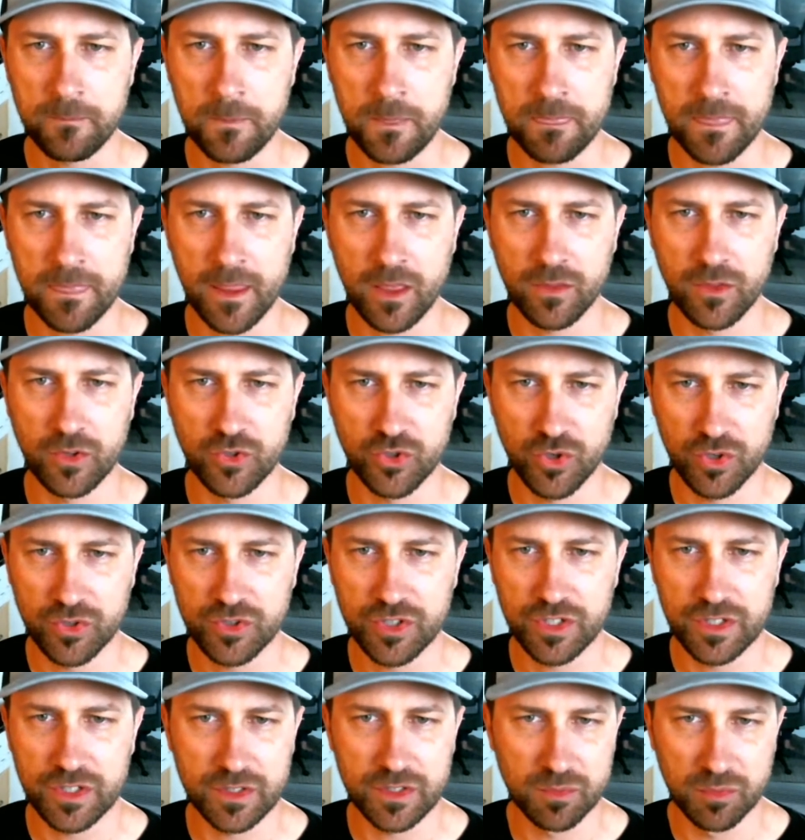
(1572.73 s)
the
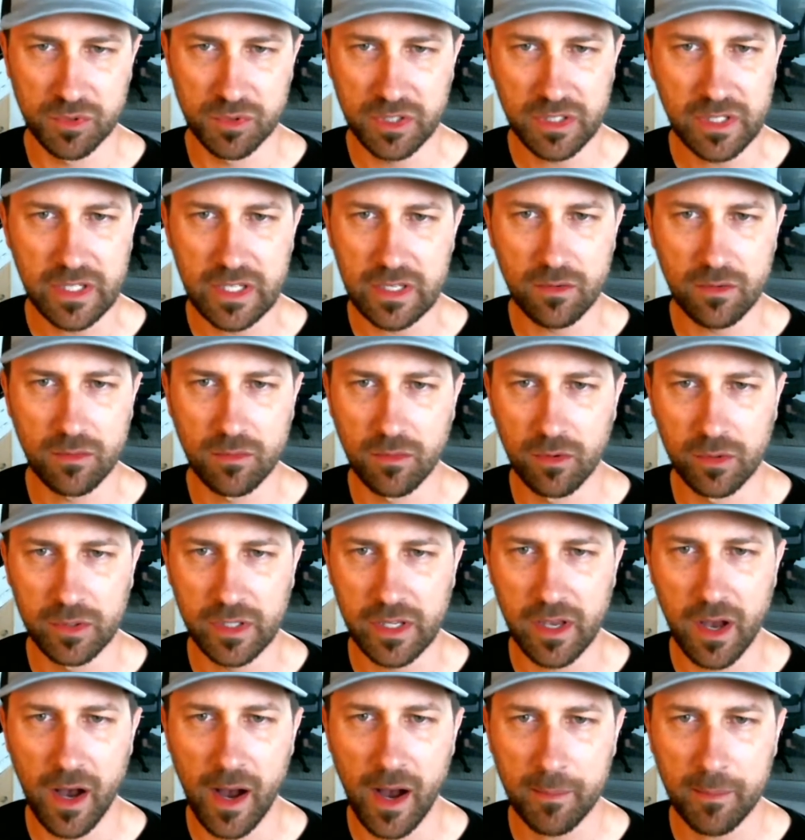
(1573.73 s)
church's really only
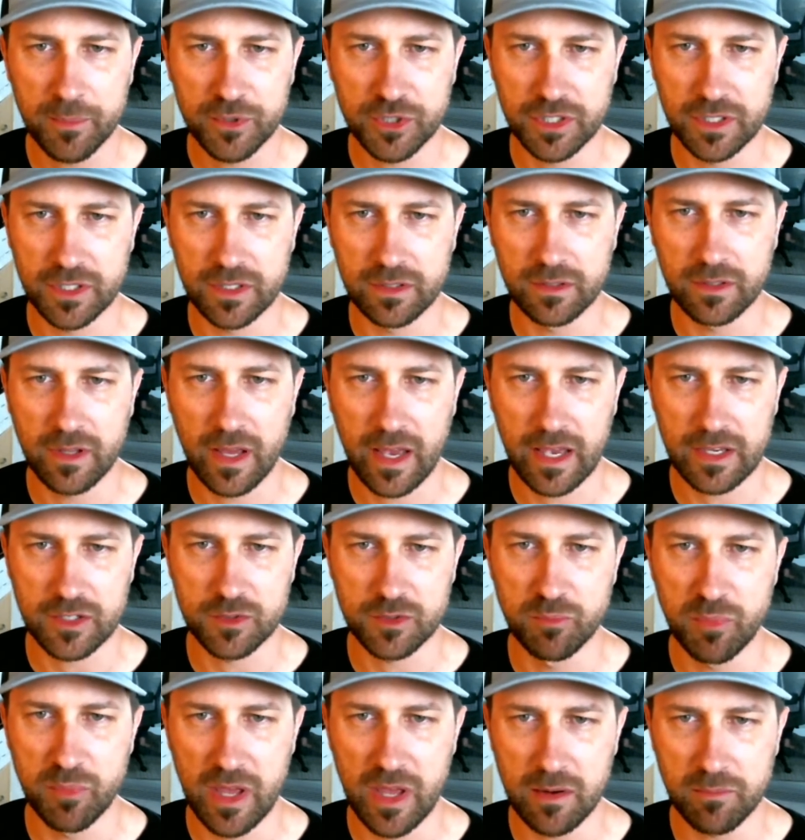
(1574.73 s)
option has
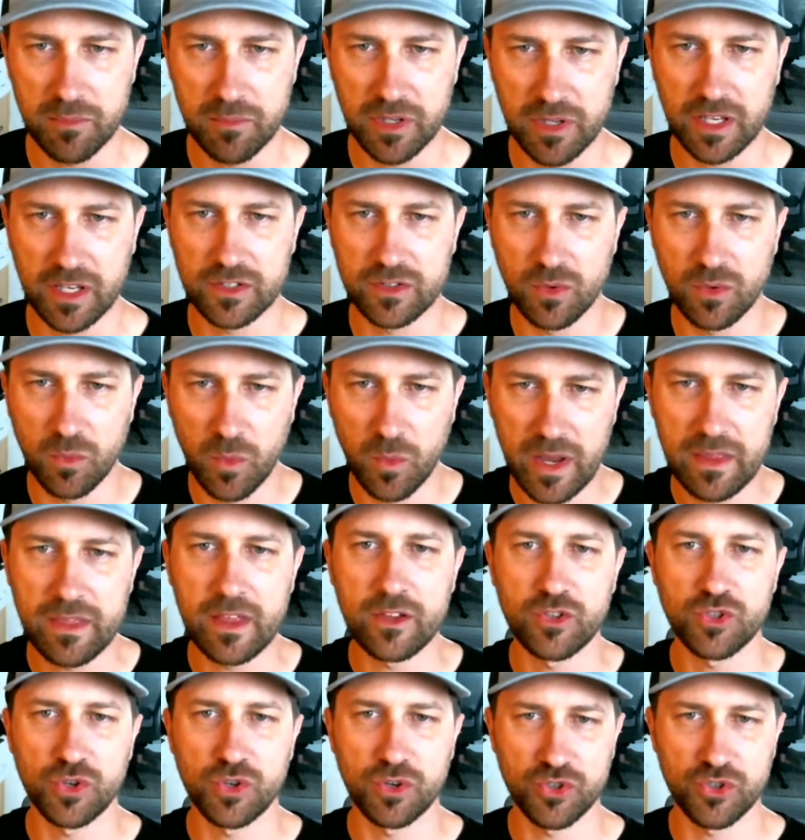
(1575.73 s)
been, because the way that
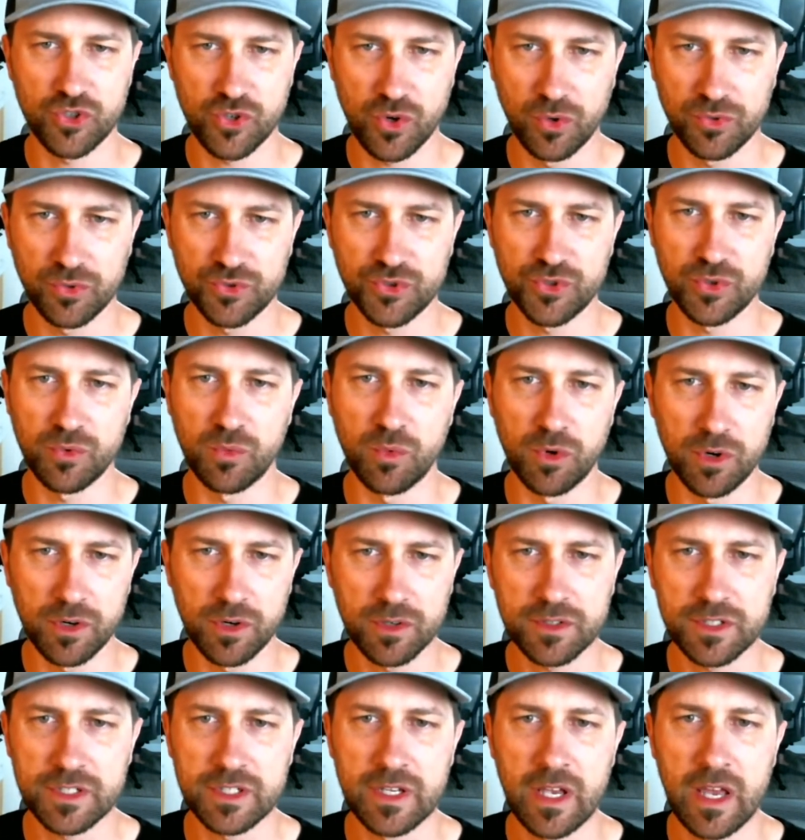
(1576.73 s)
church culture
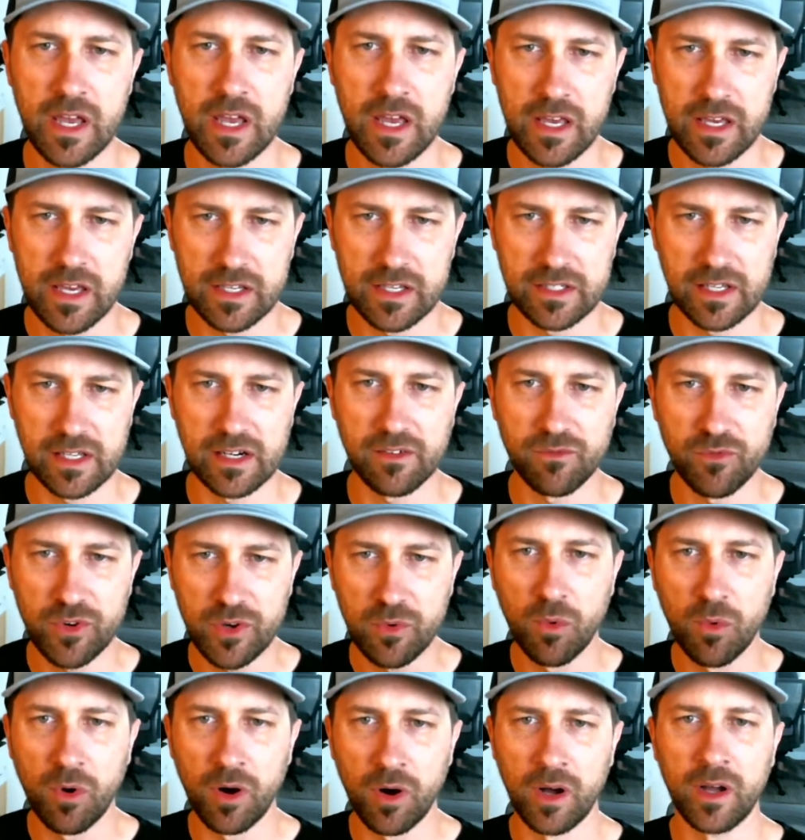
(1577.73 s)
works is that if we
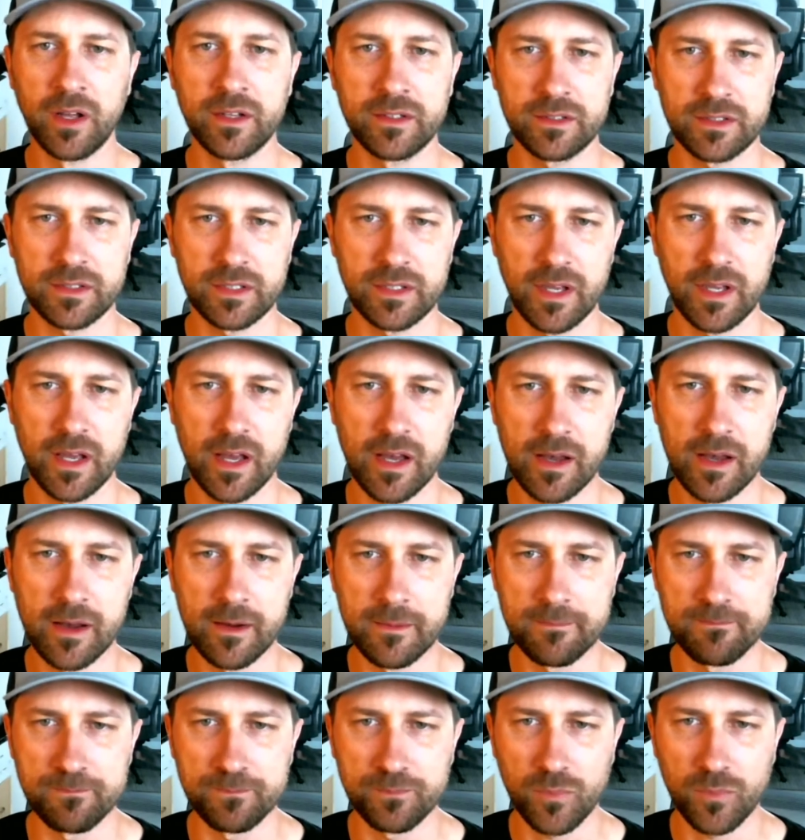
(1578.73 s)
want
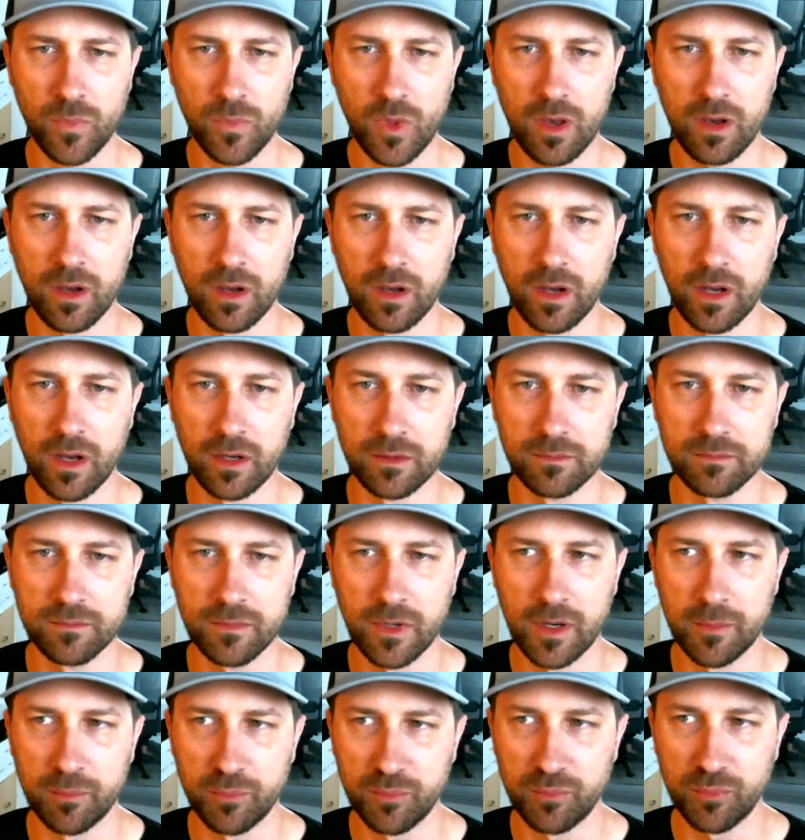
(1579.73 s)
a
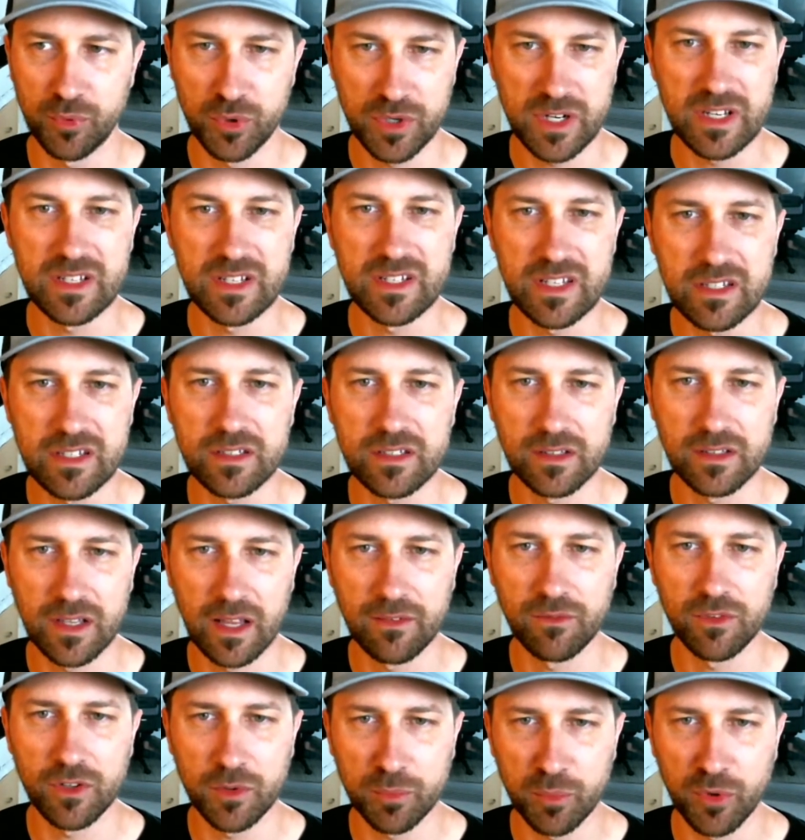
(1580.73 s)
pretty decent
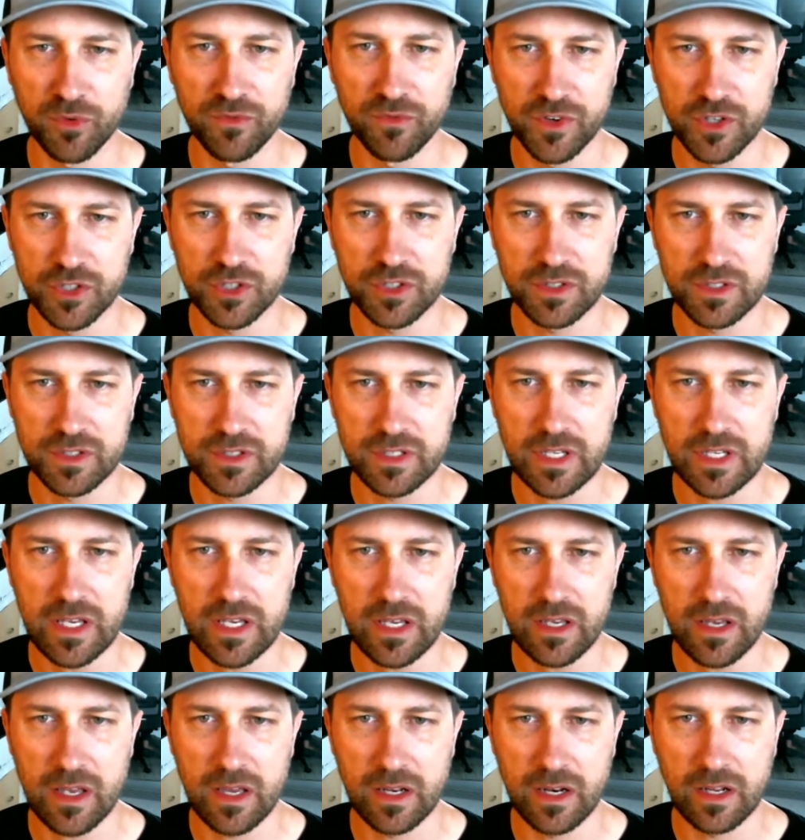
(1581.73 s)
level of proficiency
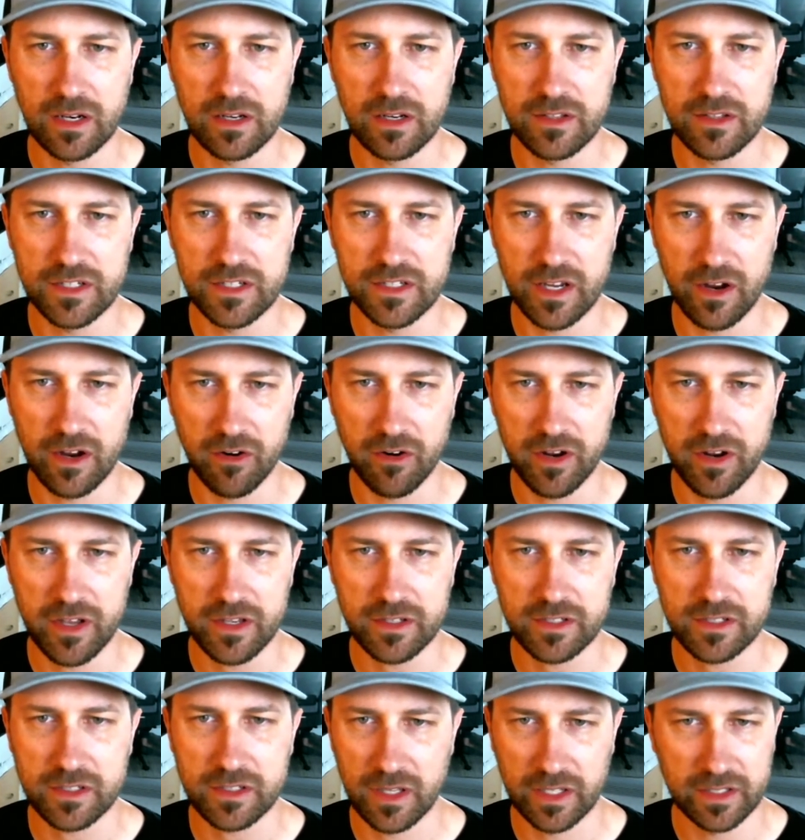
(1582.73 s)
in any of these
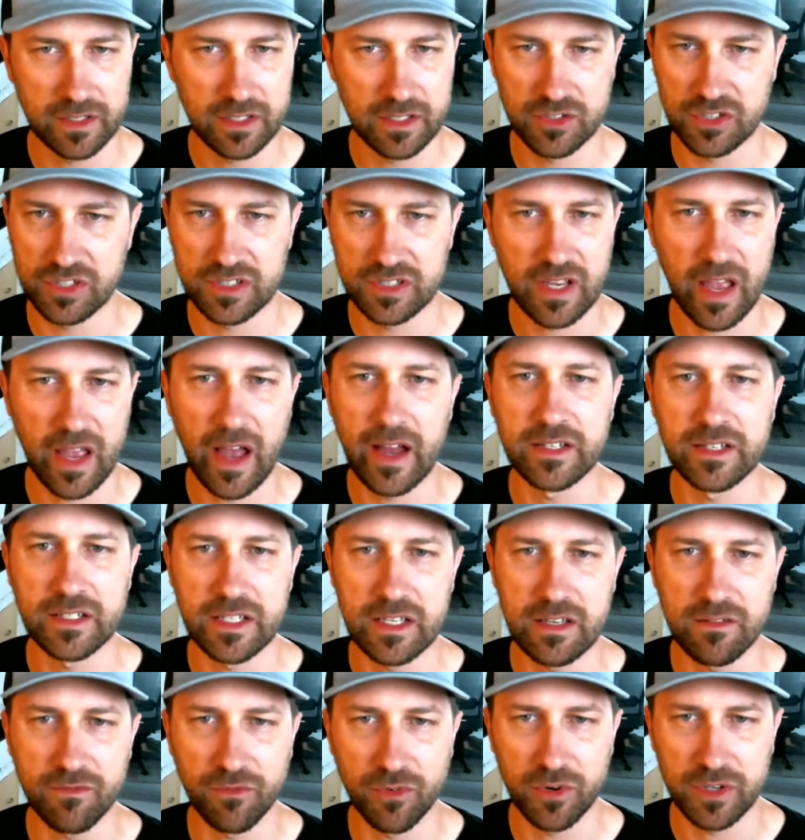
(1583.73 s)
areas, like let's just say
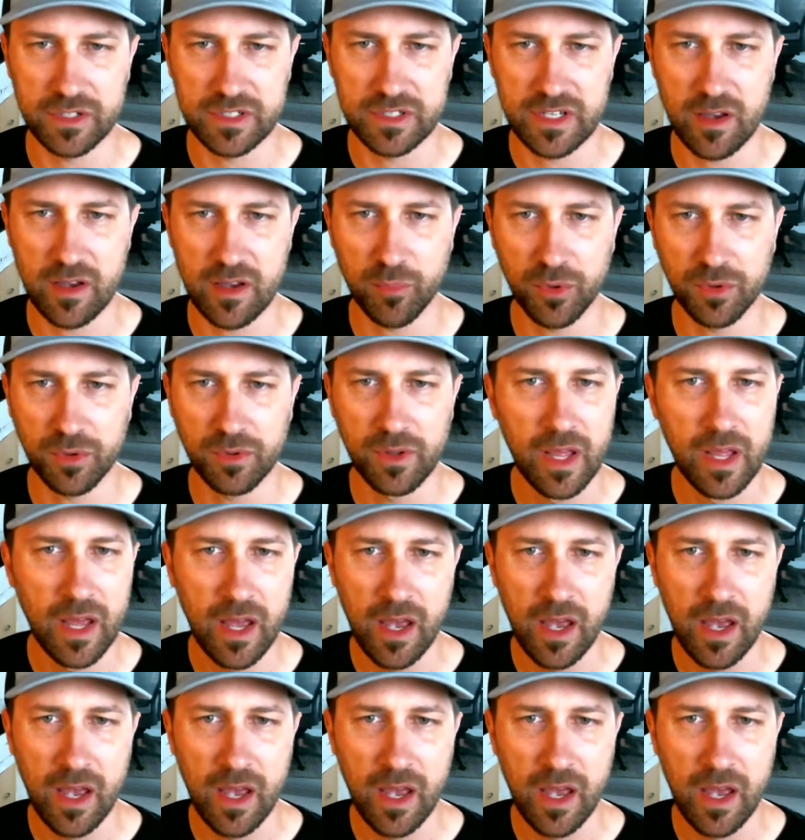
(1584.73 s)
IT, for example,